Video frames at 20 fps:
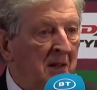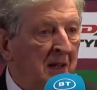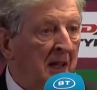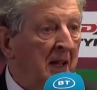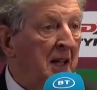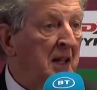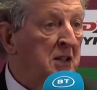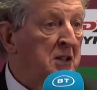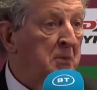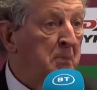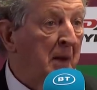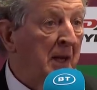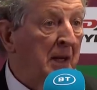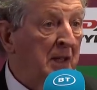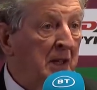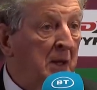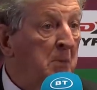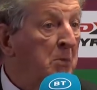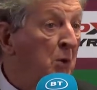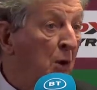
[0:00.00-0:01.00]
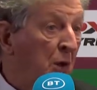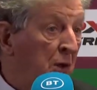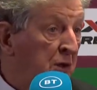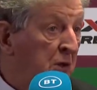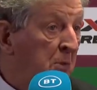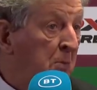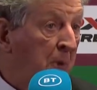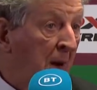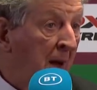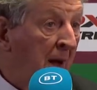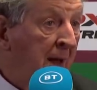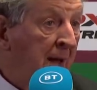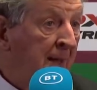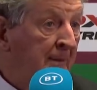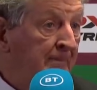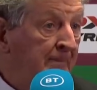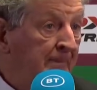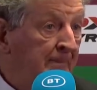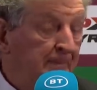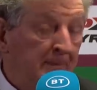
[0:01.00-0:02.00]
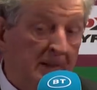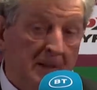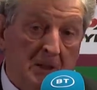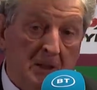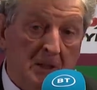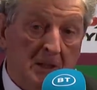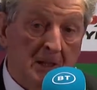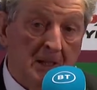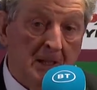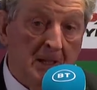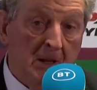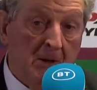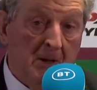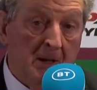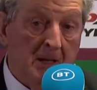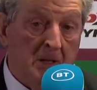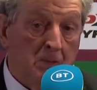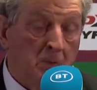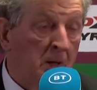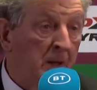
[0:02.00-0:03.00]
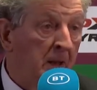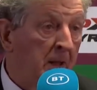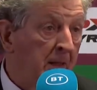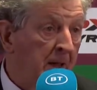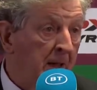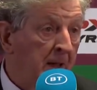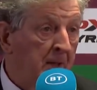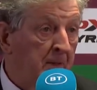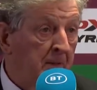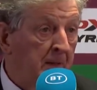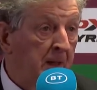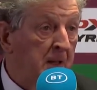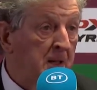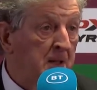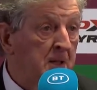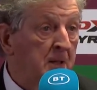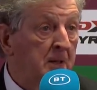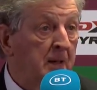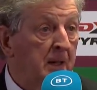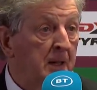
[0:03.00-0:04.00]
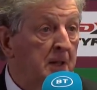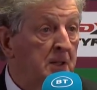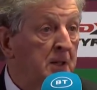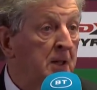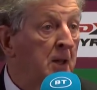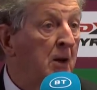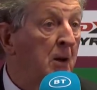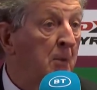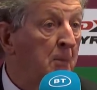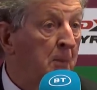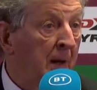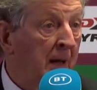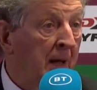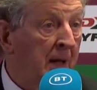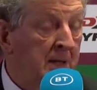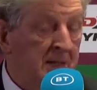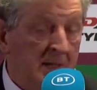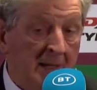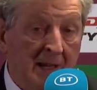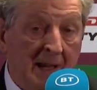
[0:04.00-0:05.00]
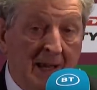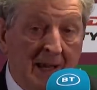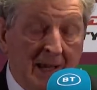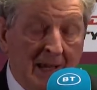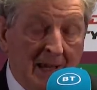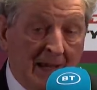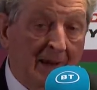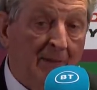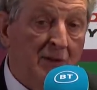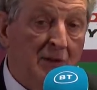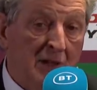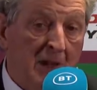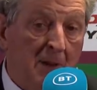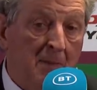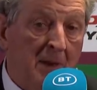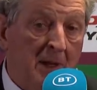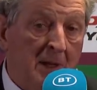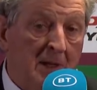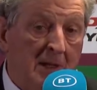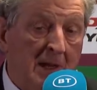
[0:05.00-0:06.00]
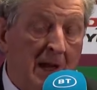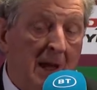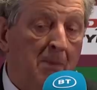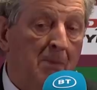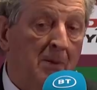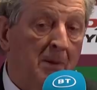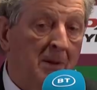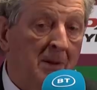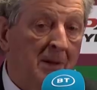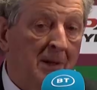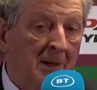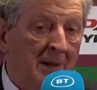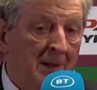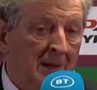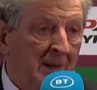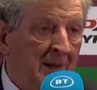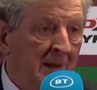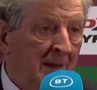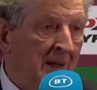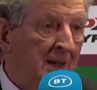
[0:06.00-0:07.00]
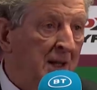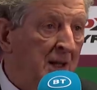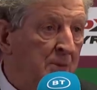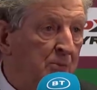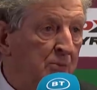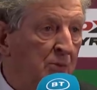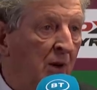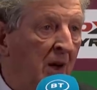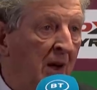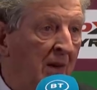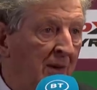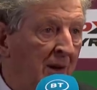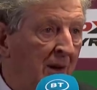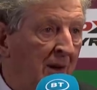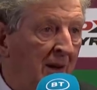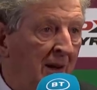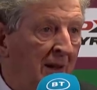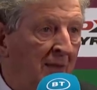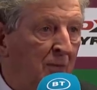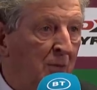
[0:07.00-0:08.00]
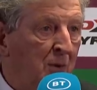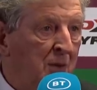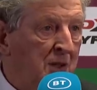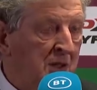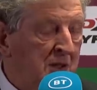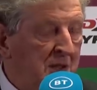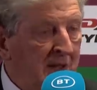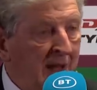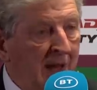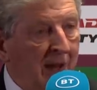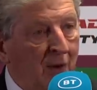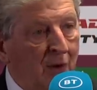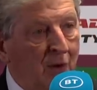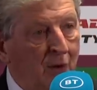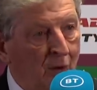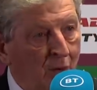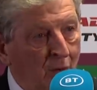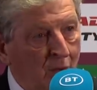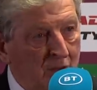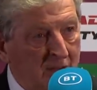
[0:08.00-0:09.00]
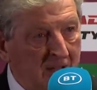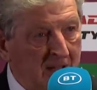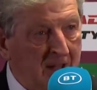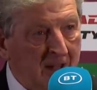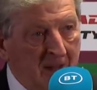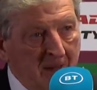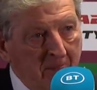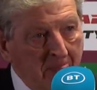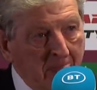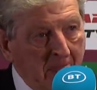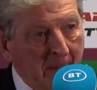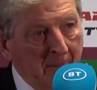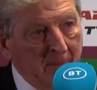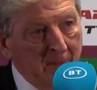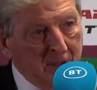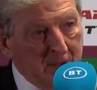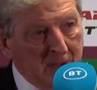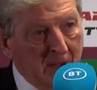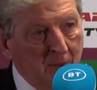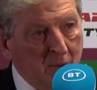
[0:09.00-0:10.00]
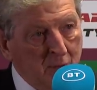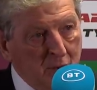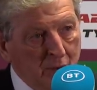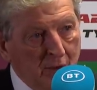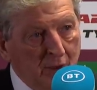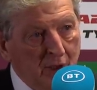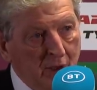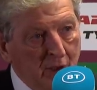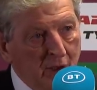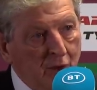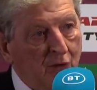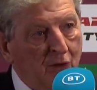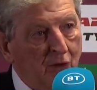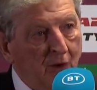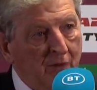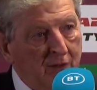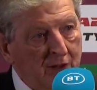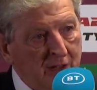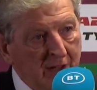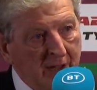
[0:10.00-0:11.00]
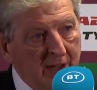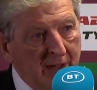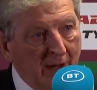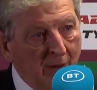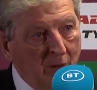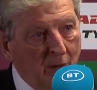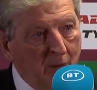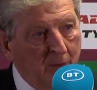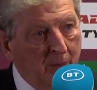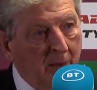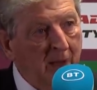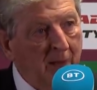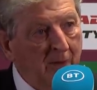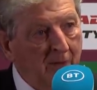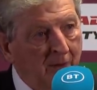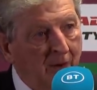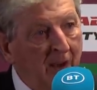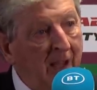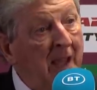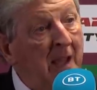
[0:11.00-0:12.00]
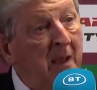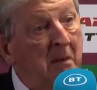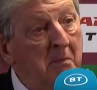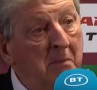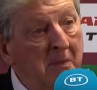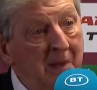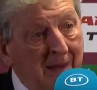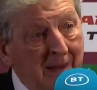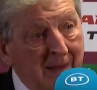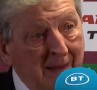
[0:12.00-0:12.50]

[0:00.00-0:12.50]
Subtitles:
expect him not to play, because I know he's one of their star players. And if something has happened in his private life, which is now causing some sort of controversy, that will be for him